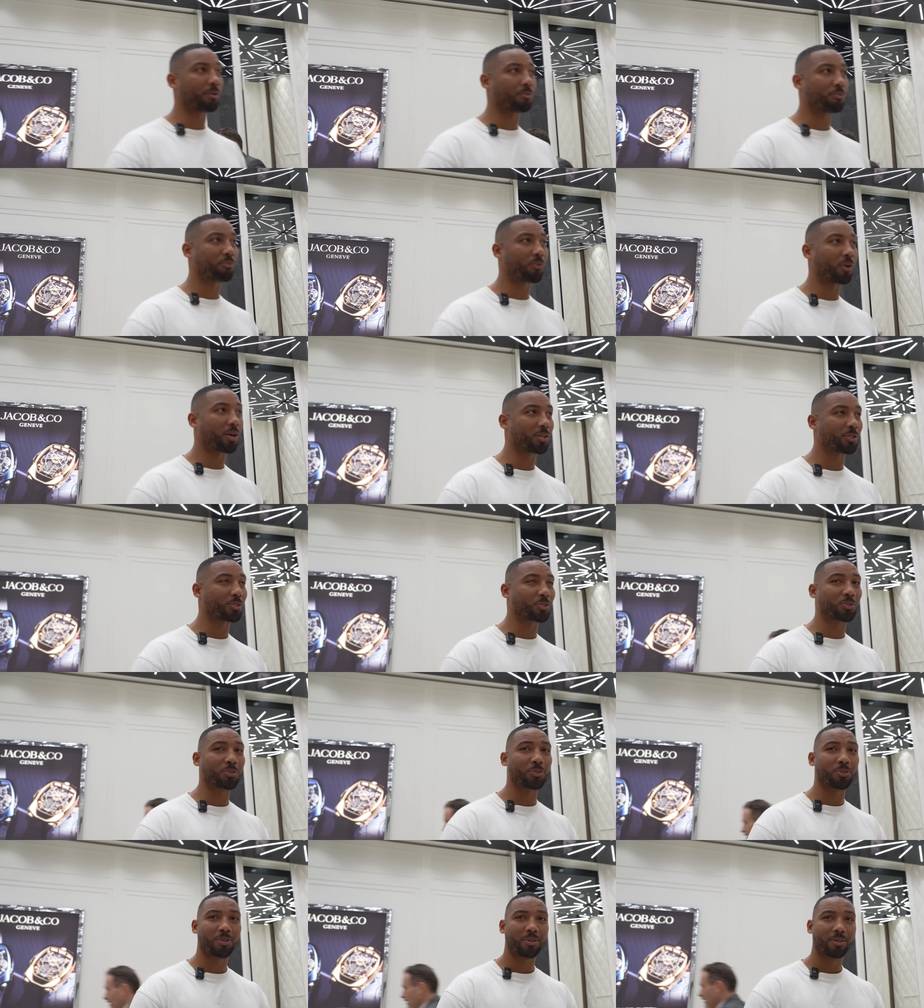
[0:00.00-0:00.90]
at
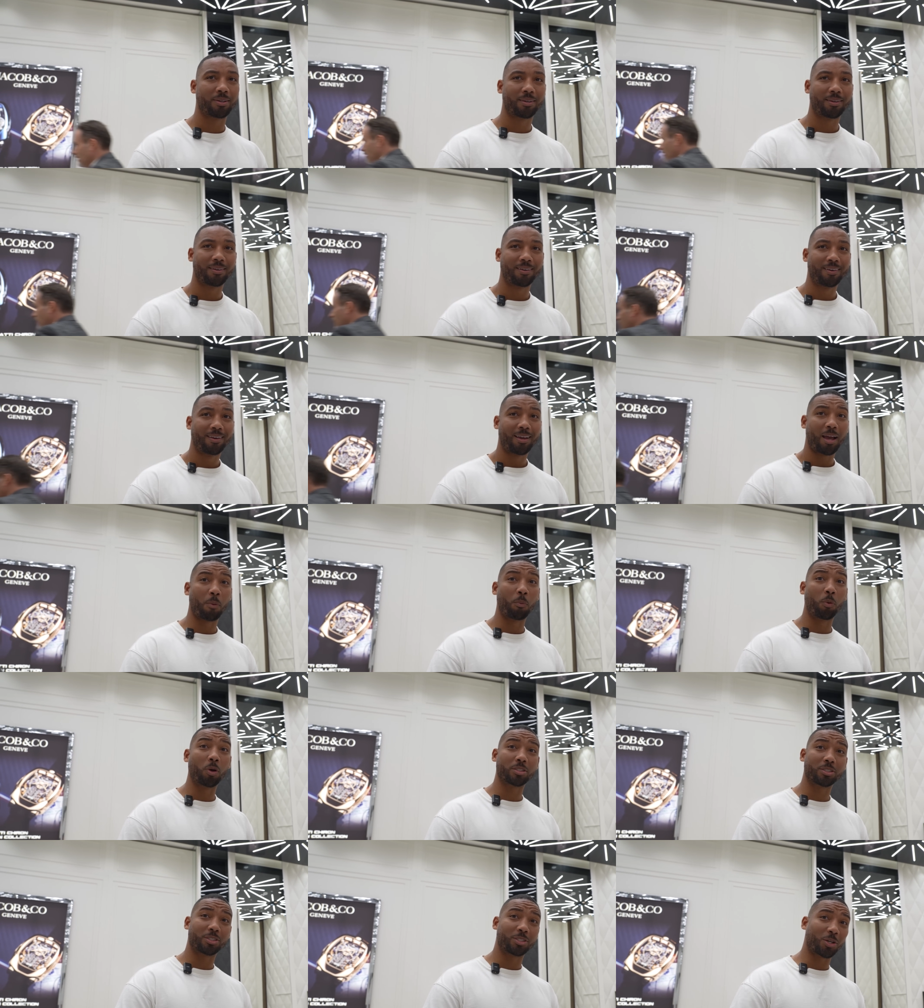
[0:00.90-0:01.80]
32. I
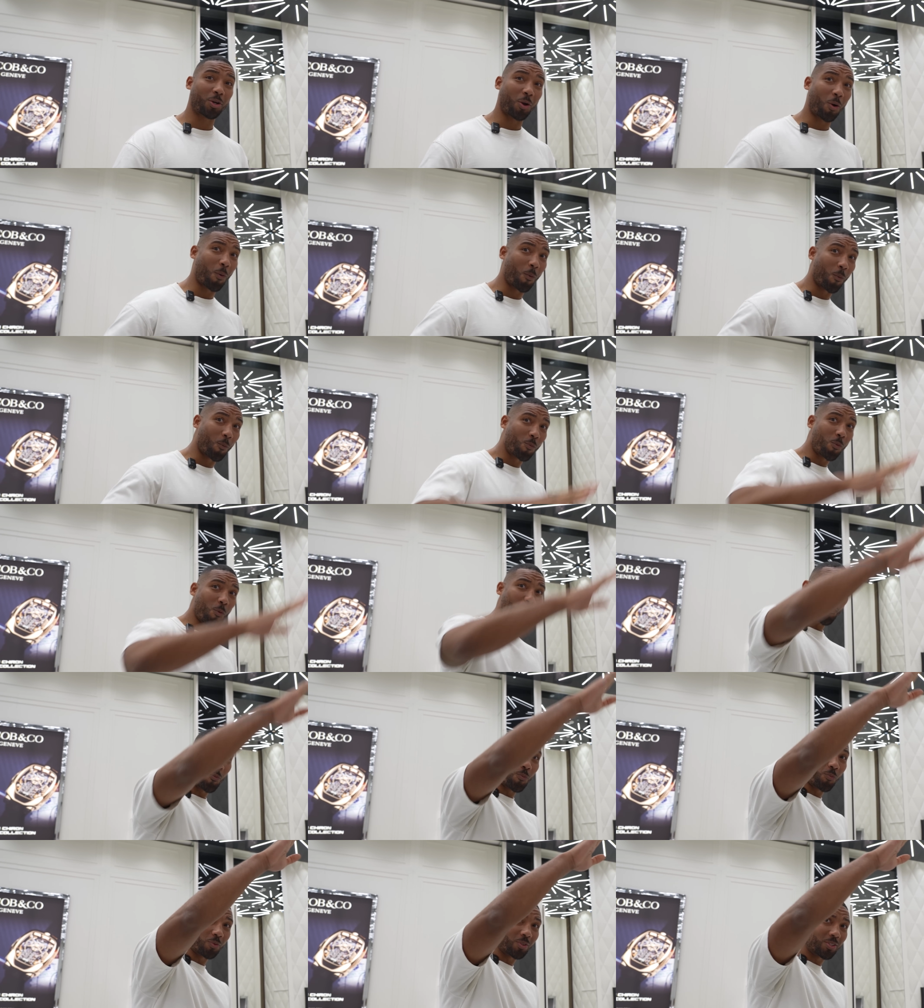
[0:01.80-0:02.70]
watched it go
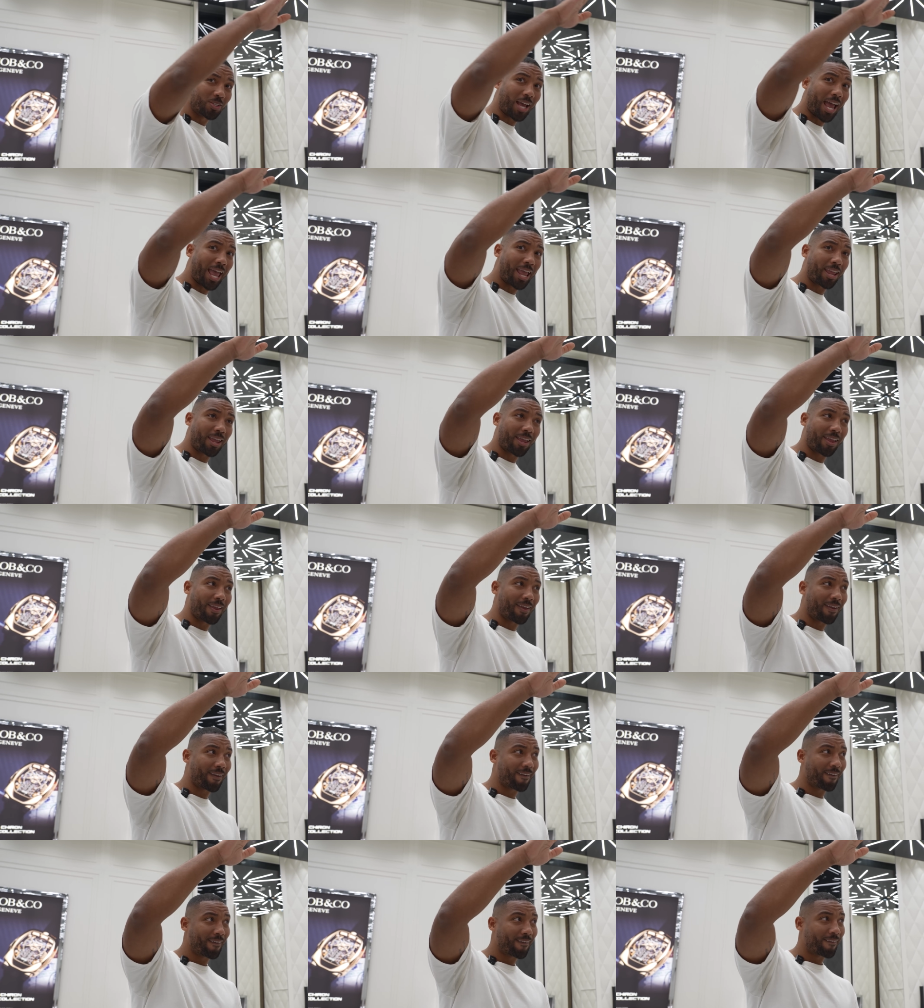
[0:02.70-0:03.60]
to 80. I
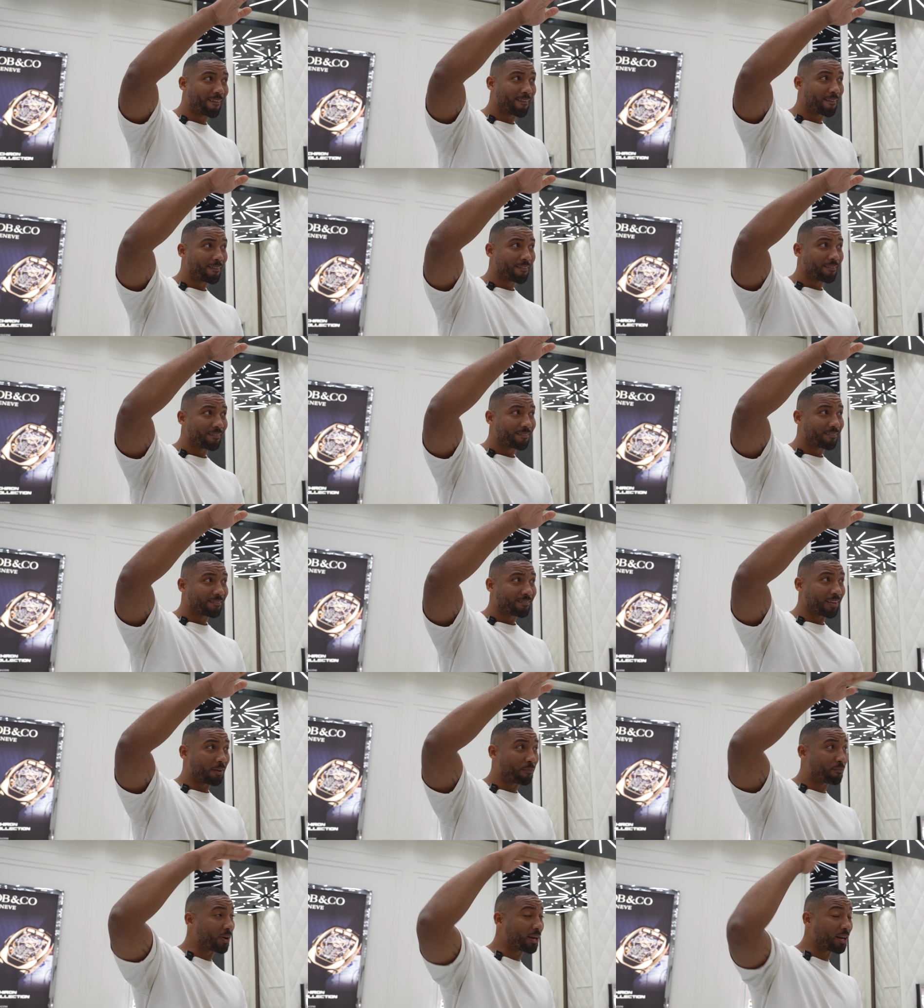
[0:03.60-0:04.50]

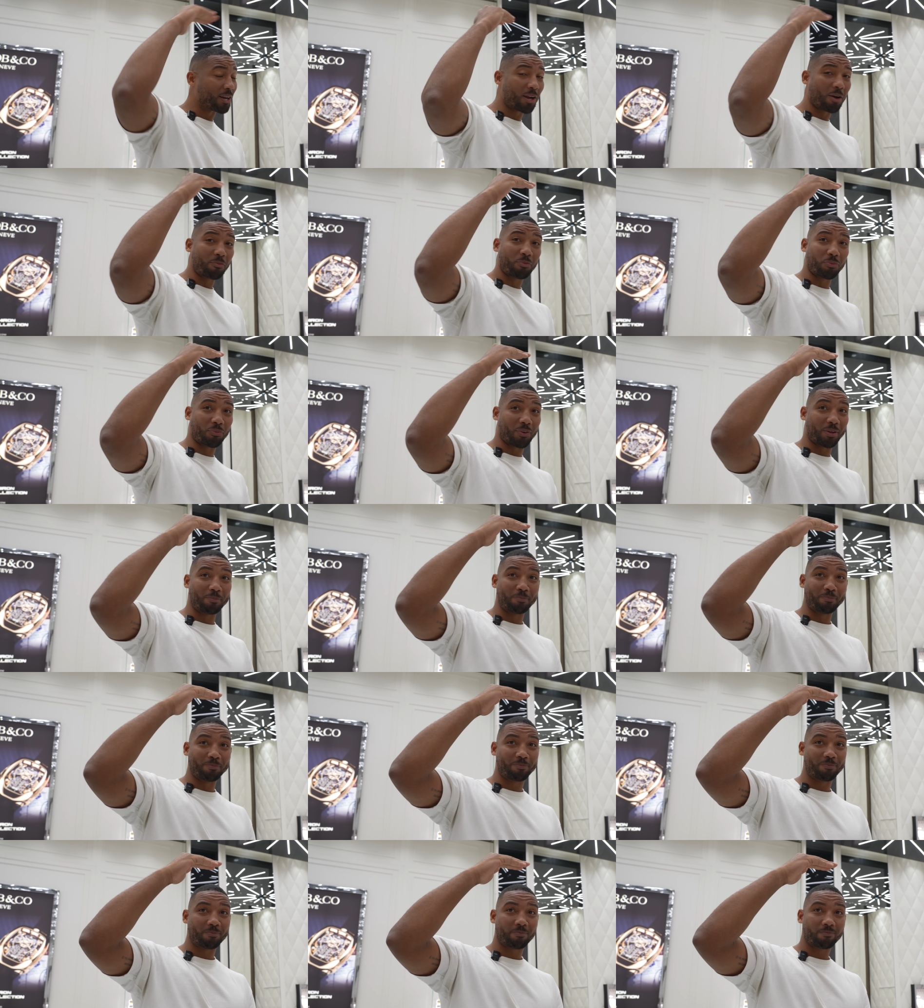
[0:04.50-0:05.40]
fell in love with it.
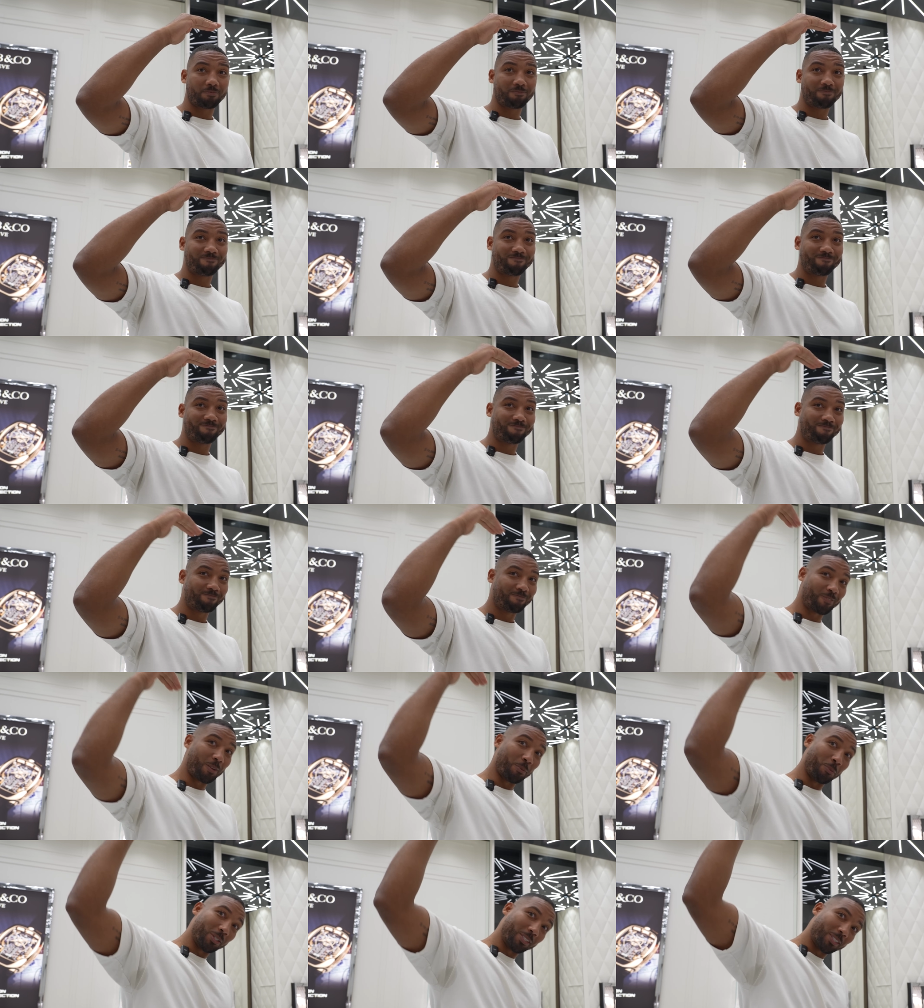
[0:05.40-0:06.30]

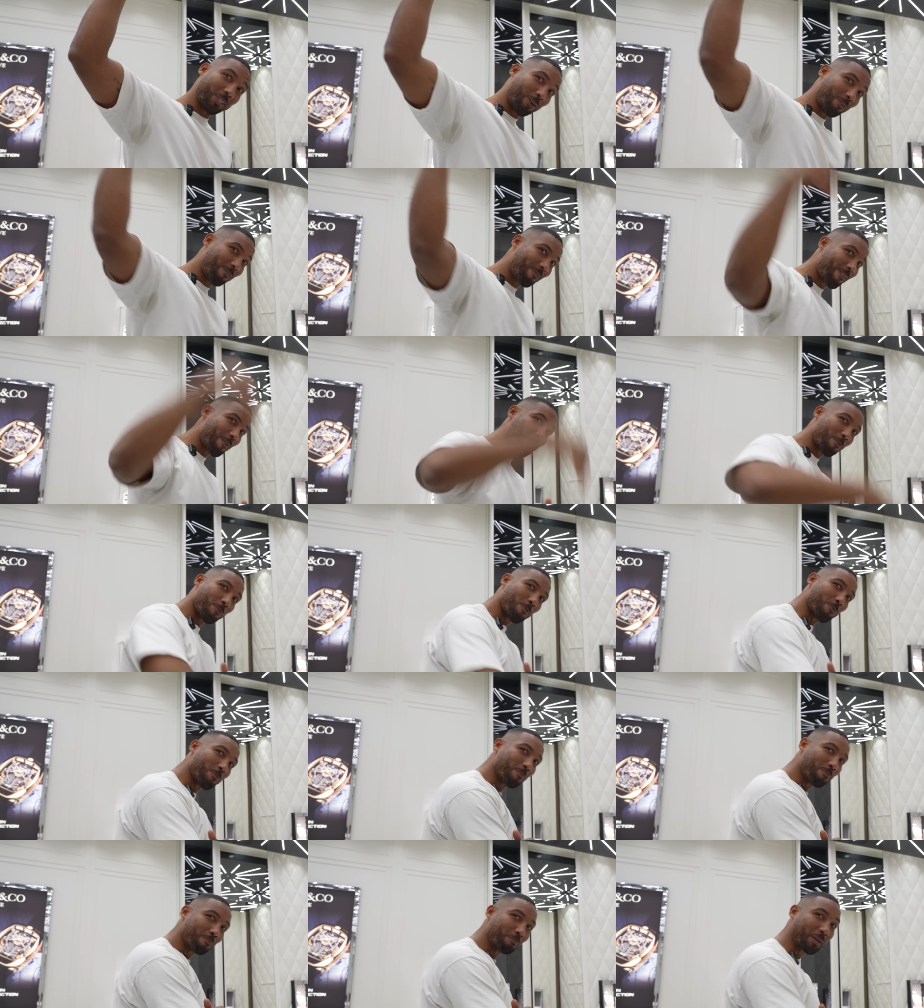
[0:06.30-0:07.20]
The watch they go
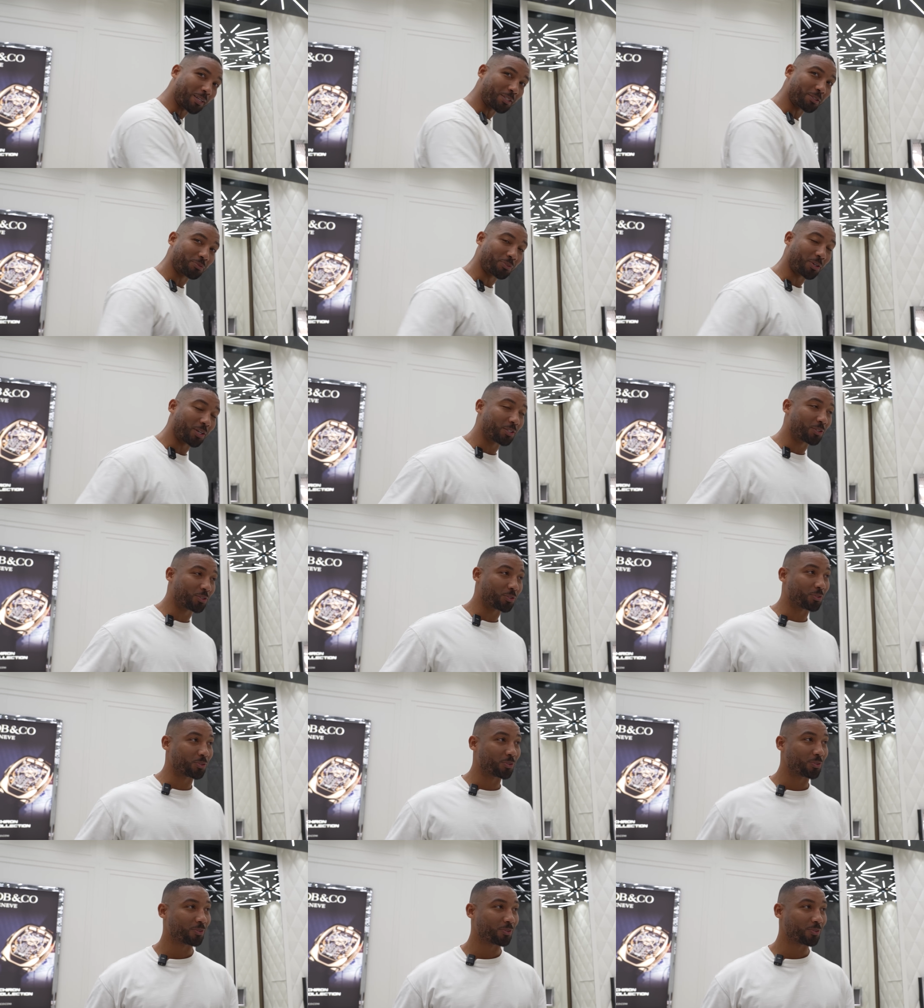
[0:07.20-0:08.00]
back to 32,